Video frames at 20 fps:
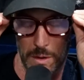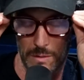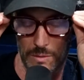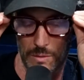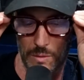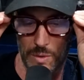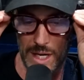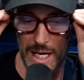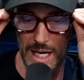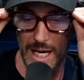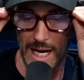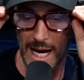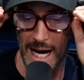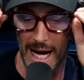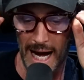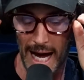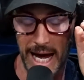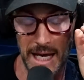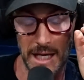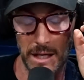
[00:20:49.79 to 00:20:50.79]
we
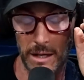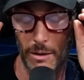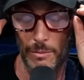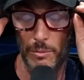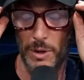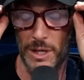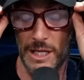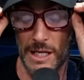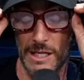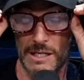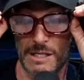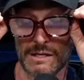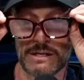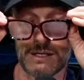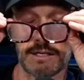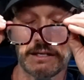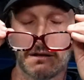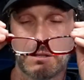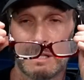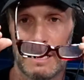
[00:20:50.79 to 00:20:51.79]
did it so
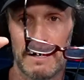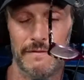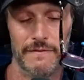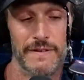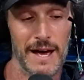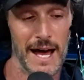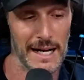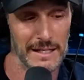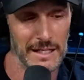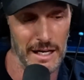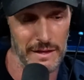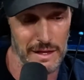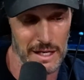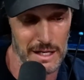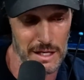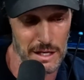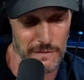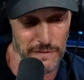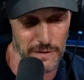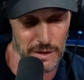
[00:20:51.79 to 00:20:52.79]
slowly. In fact, I
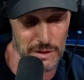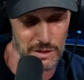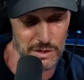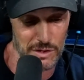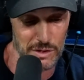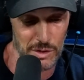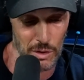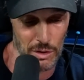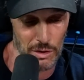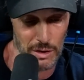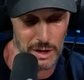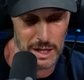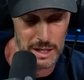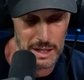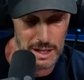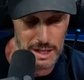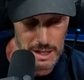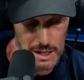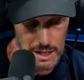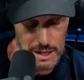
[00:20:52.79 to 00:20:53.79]
think you've heard the story,
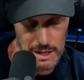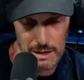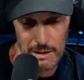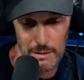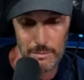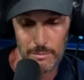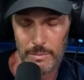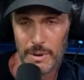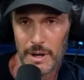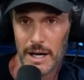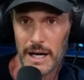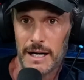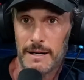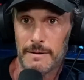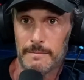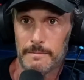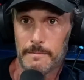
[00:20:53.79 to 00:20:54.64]
but